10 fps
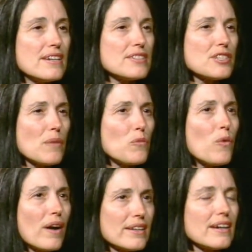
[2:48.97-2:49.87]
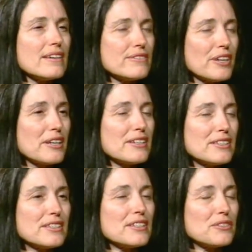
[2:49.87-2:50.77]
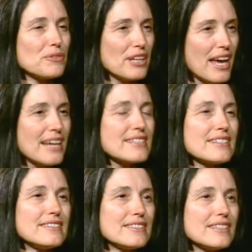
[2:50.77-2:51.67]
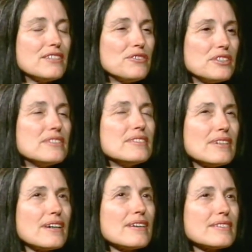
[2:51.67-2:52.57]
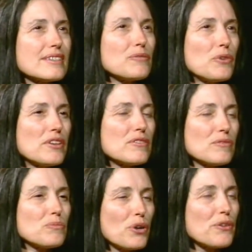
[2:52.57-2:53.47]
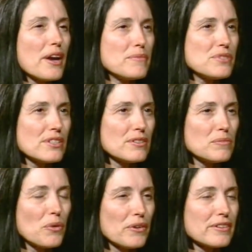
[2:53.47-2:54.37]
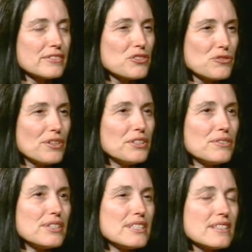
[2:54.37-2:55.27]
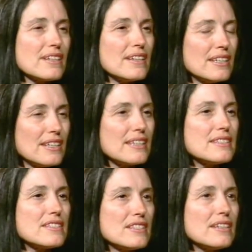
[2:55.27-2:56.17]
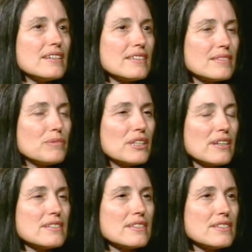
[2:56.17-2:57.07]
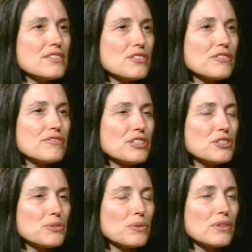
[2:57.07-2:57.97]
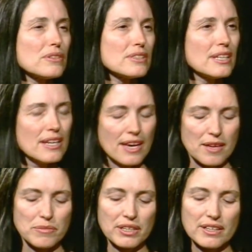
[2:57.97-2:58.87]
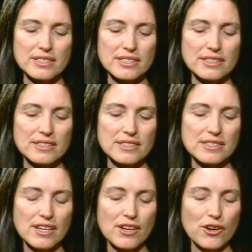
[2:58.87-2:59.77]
somewhat of a relaxant, even with programs that are more strenuous. It's still, because it is so visual and because it is